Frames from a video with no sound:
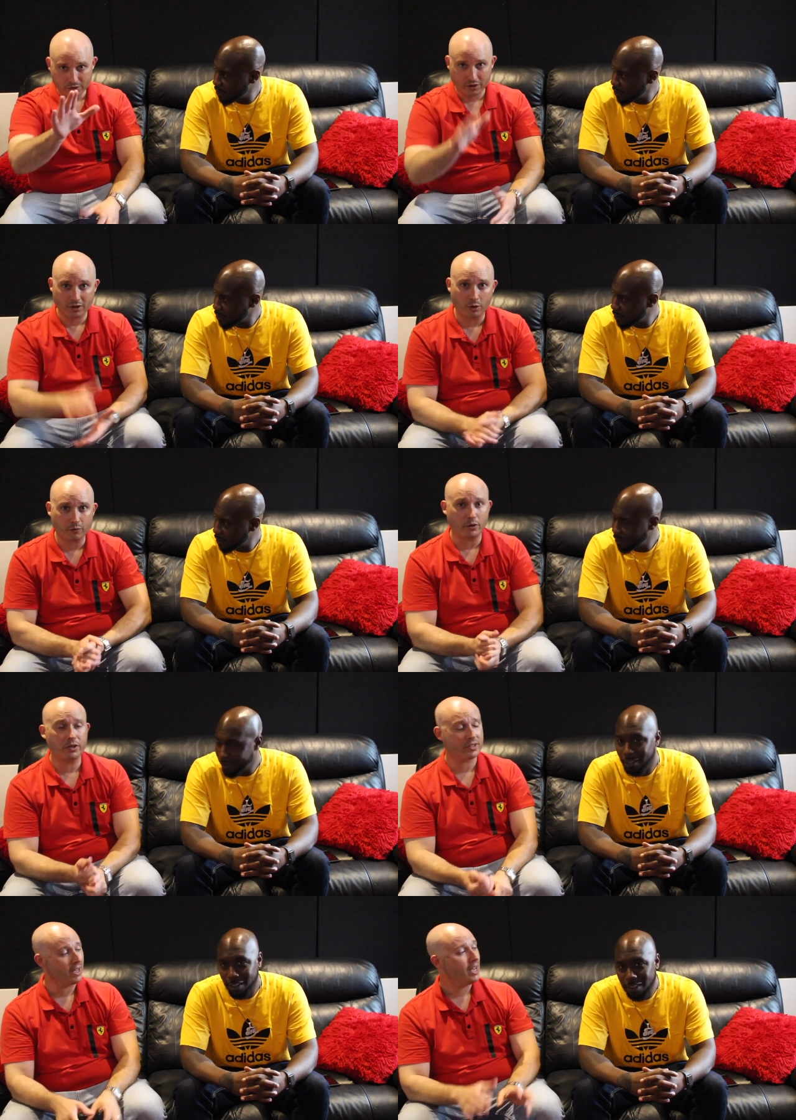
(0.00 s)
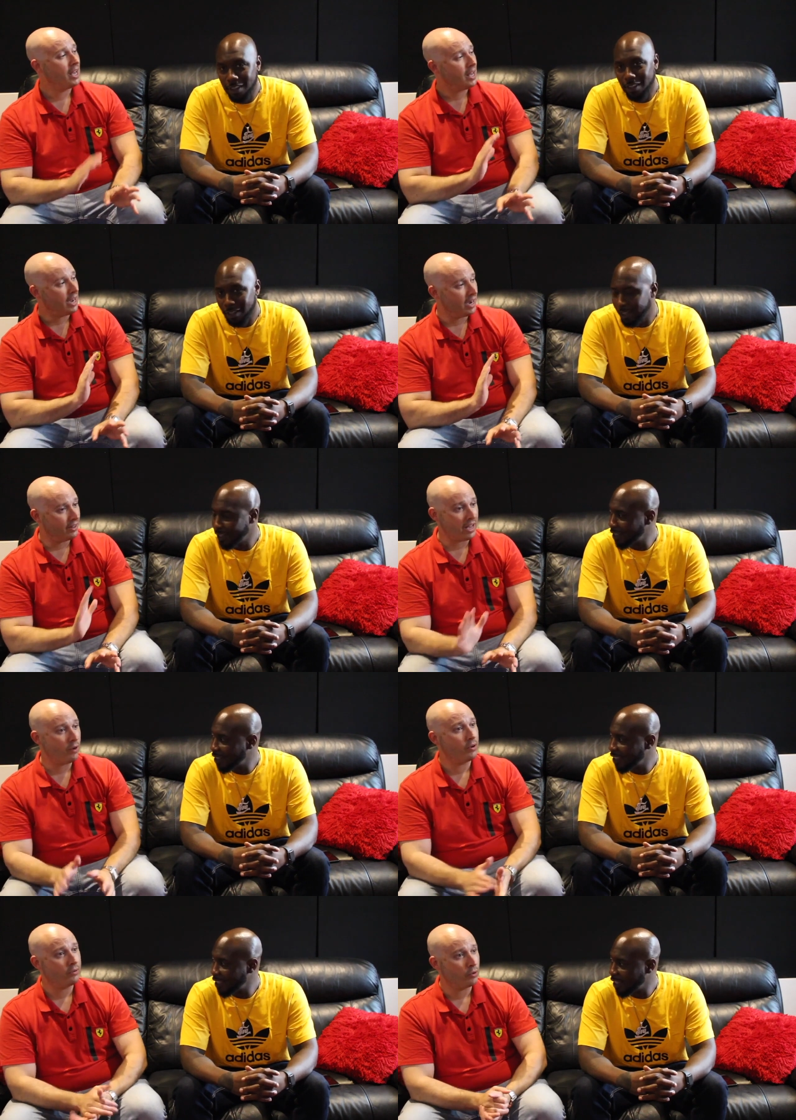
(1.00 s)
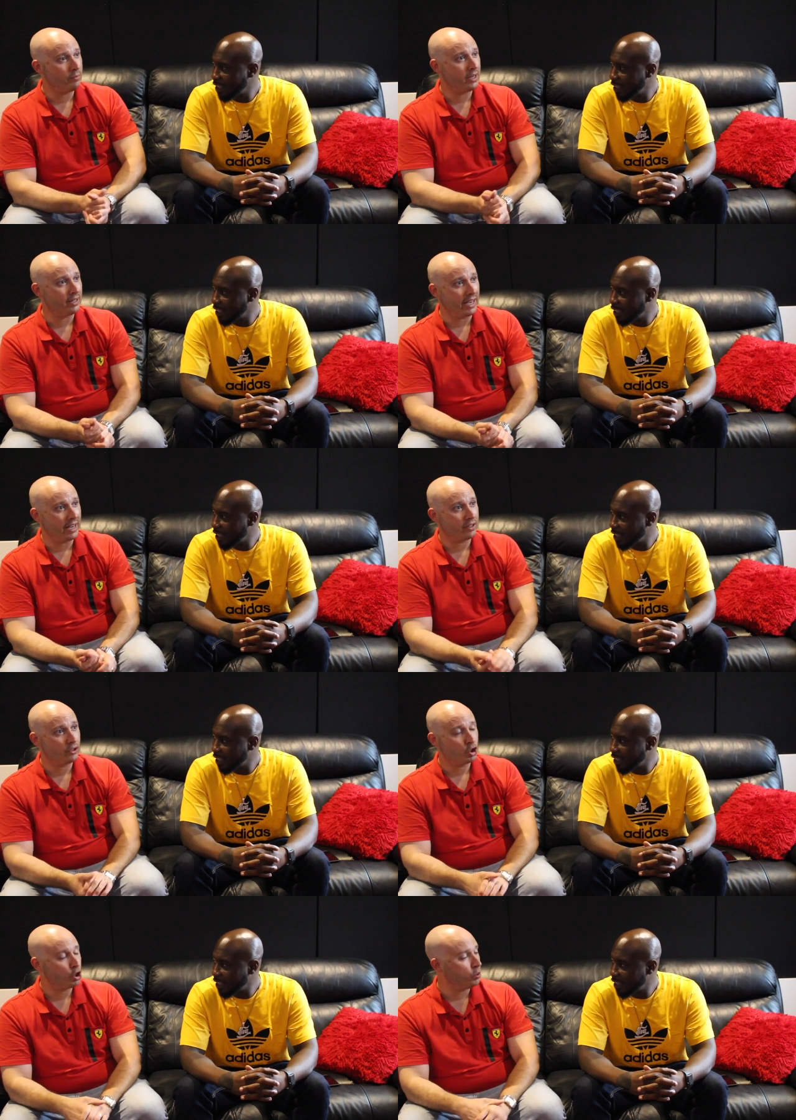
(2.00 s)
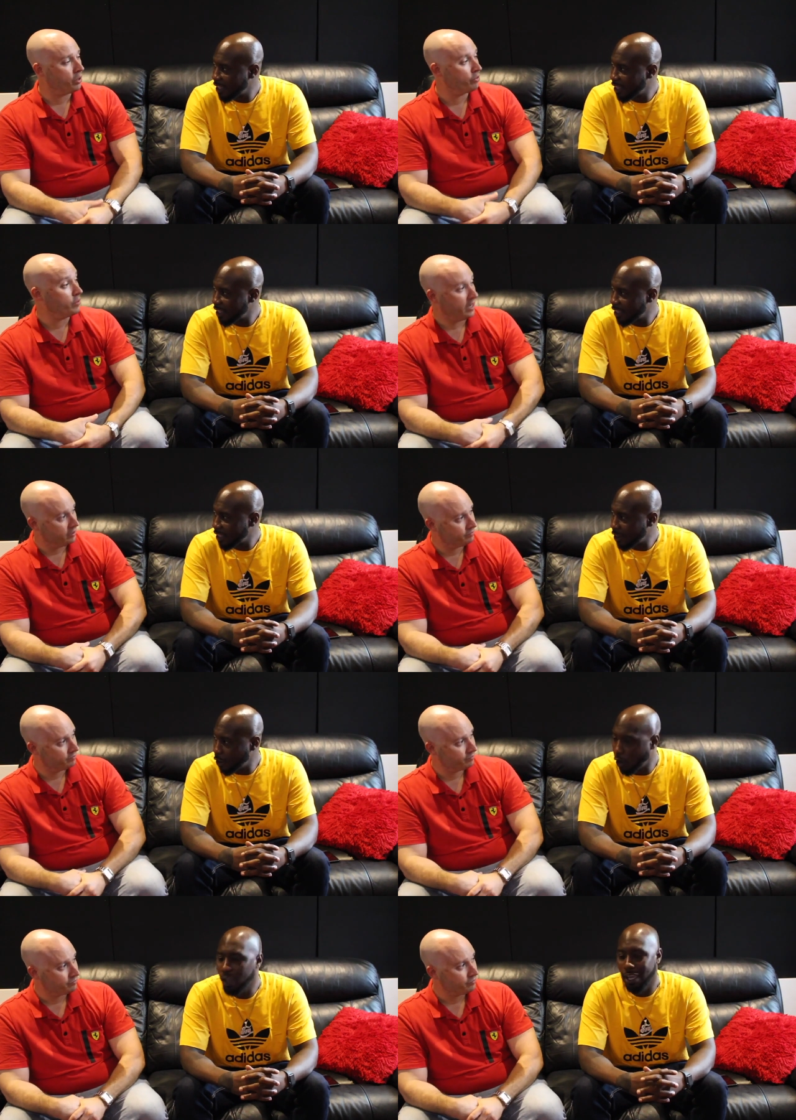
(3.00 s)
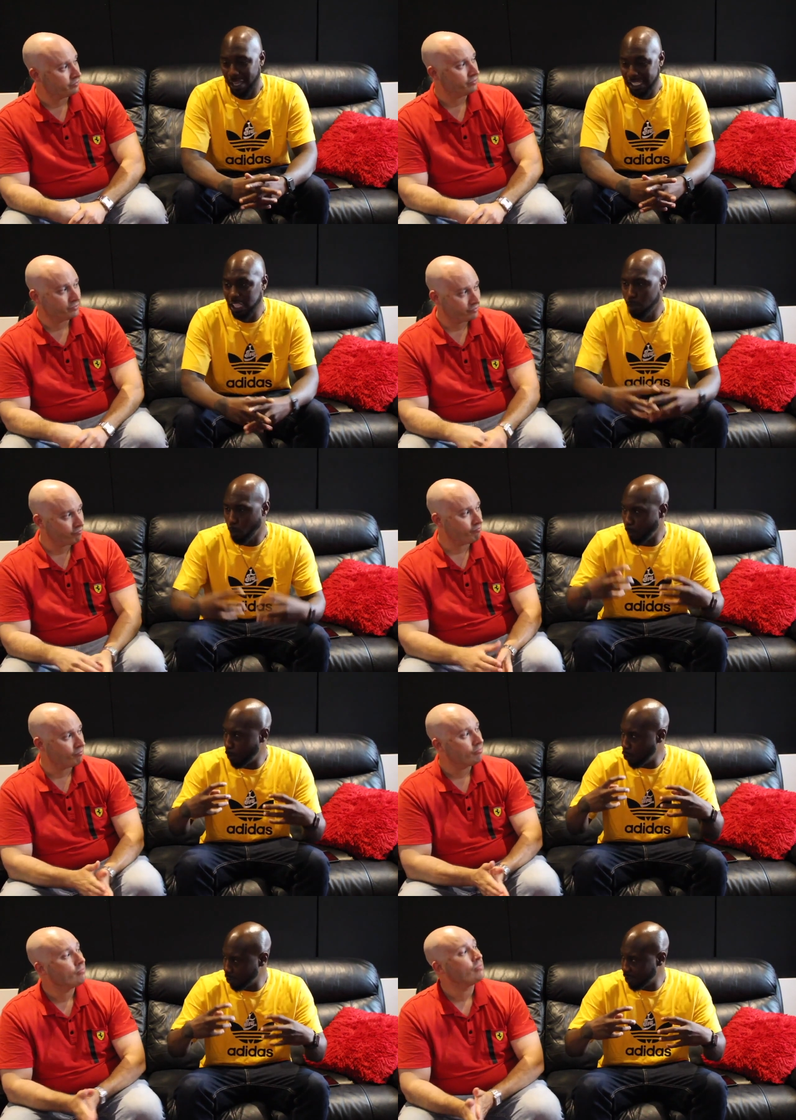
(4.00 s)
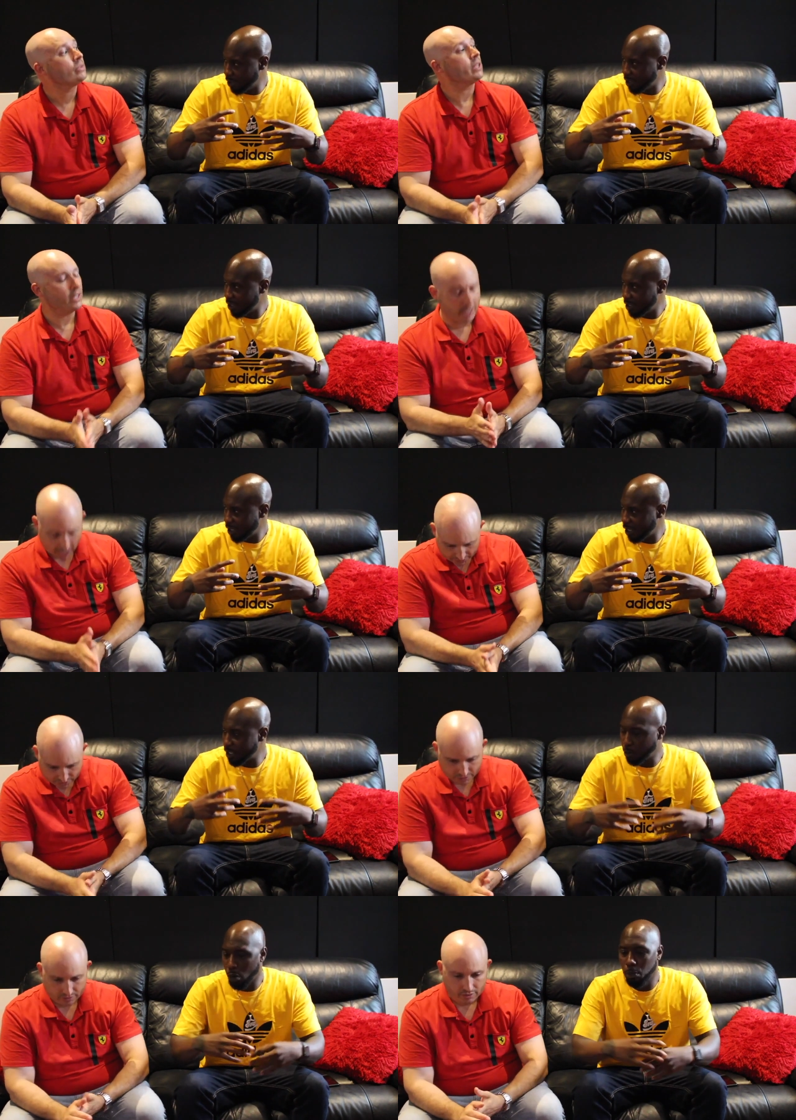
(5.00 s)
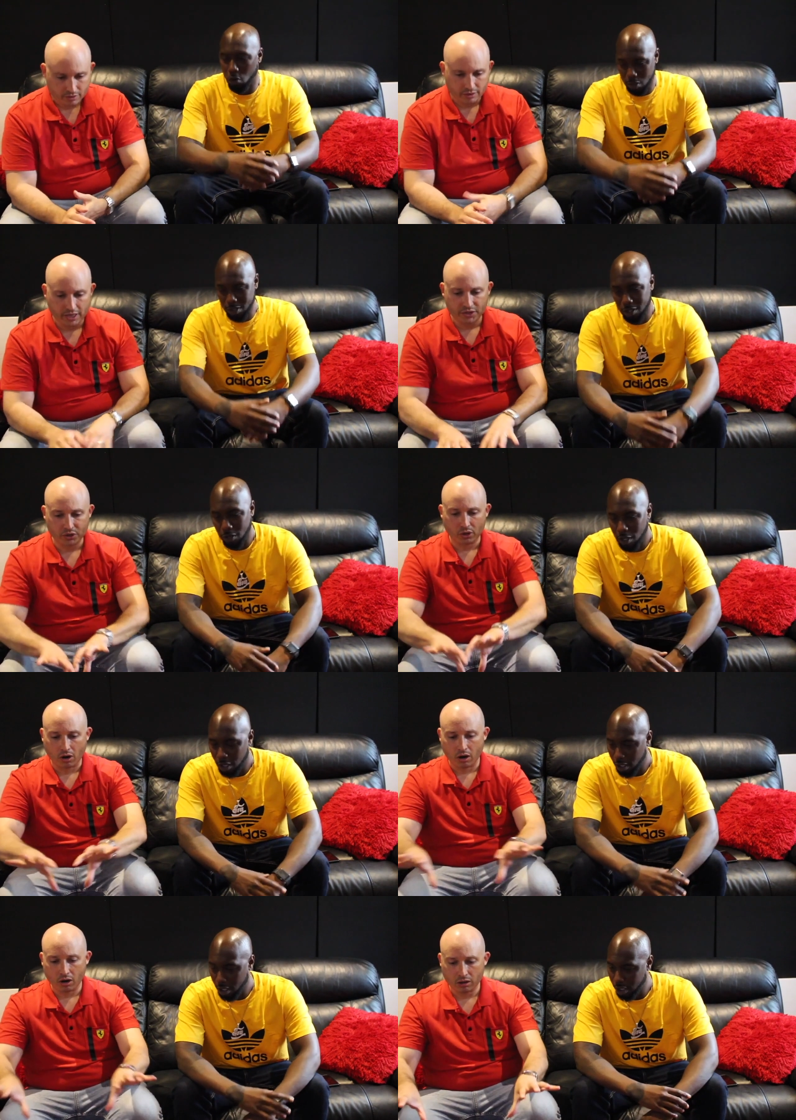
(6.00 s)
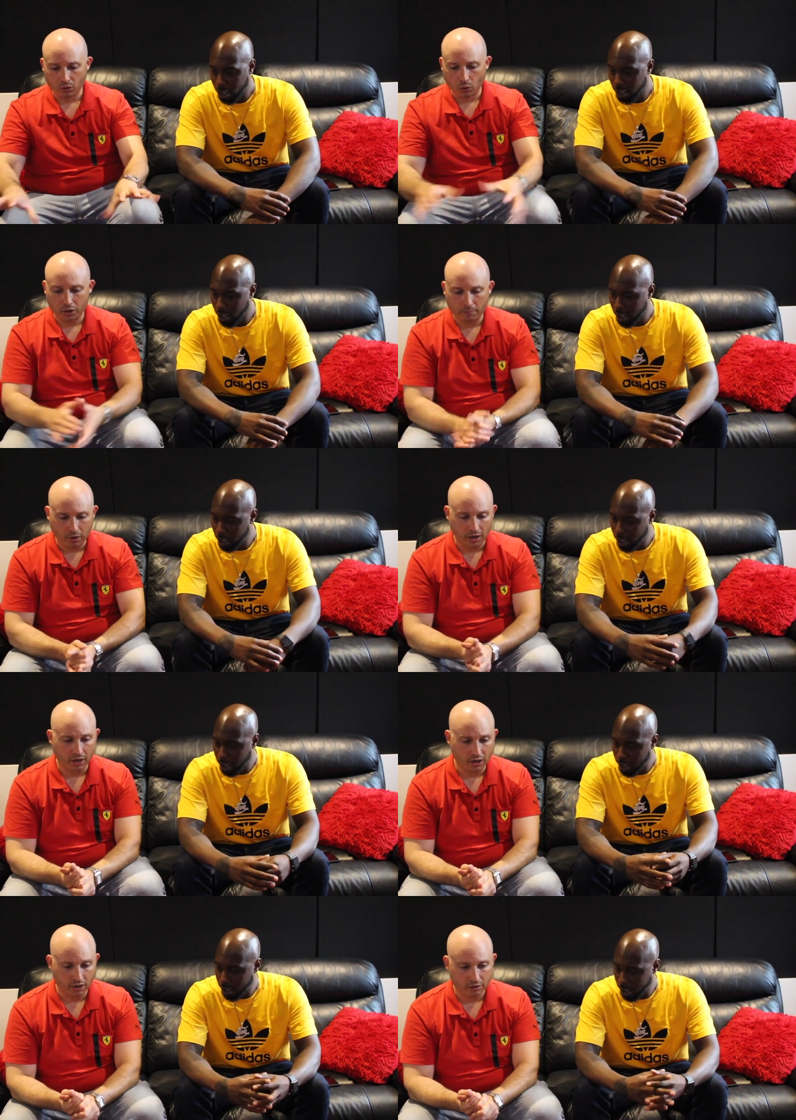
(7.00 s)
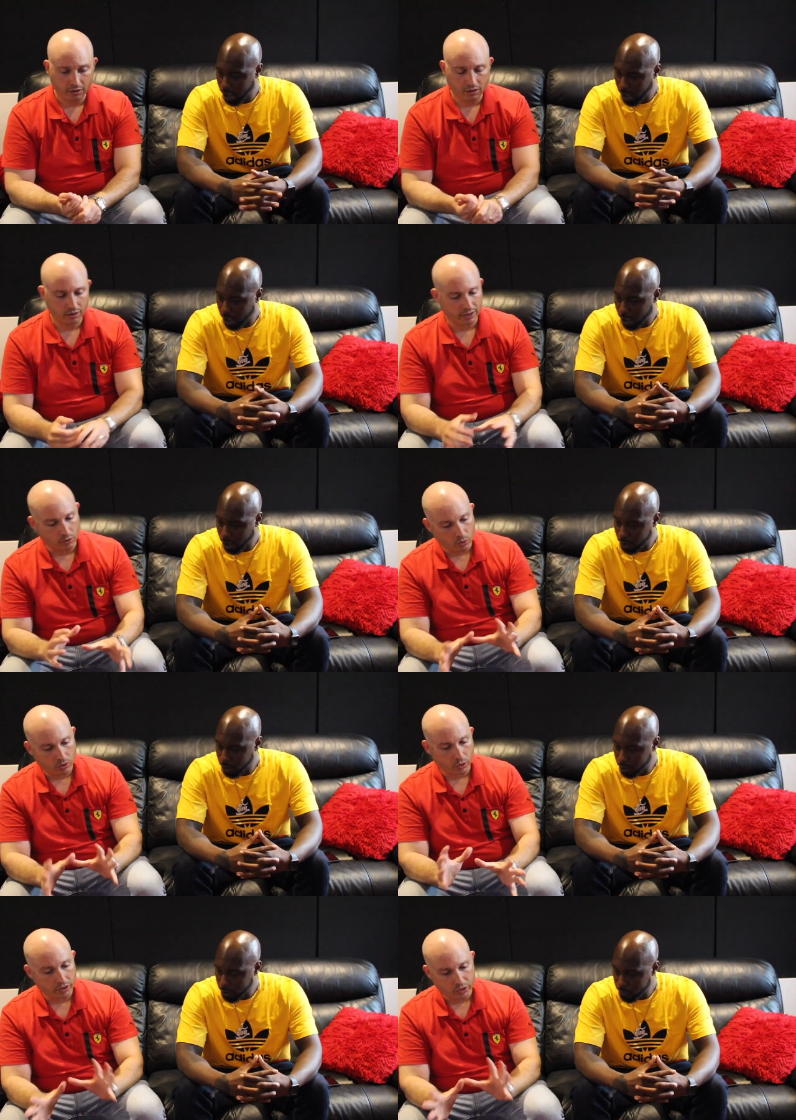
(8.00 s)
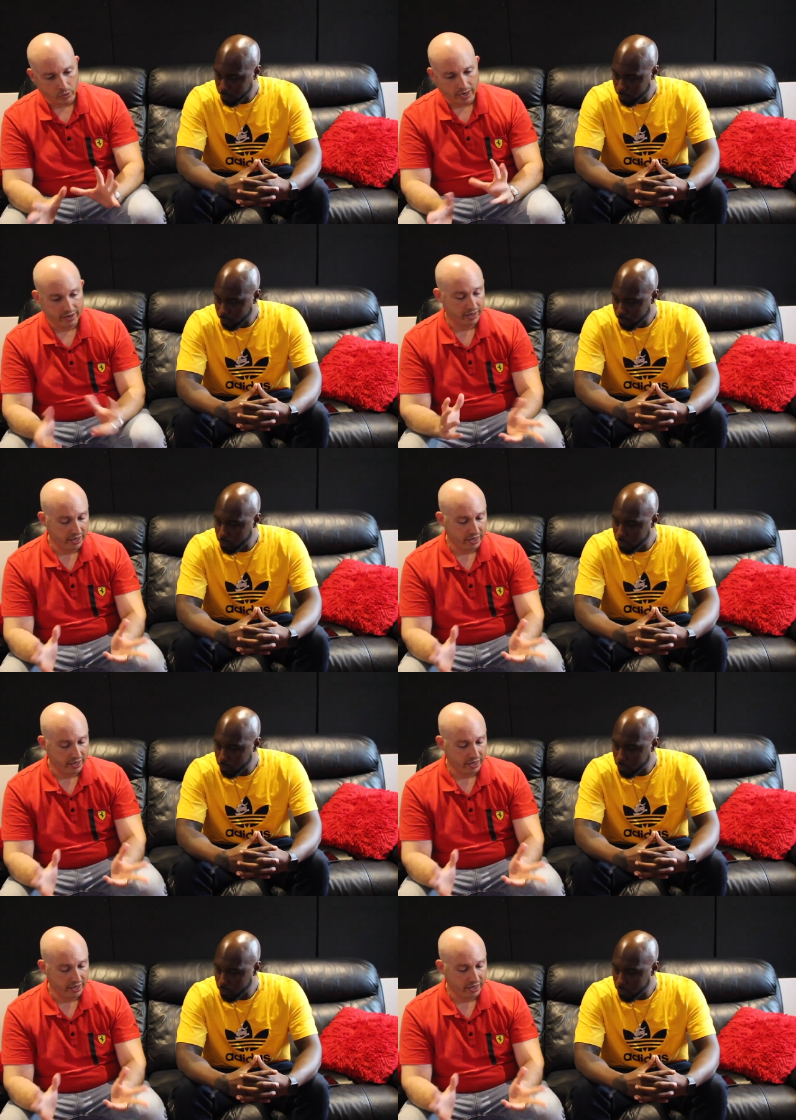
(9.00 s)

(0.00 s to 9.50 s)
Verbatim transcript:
Speaker 1: video is gonna go first. Uh, that would, would be like two to three.
Speaker 2: Okay, because that's a more potent.
Speaker 1: Yes. It's a more potent. These are all eau de, uh, like eau de toilette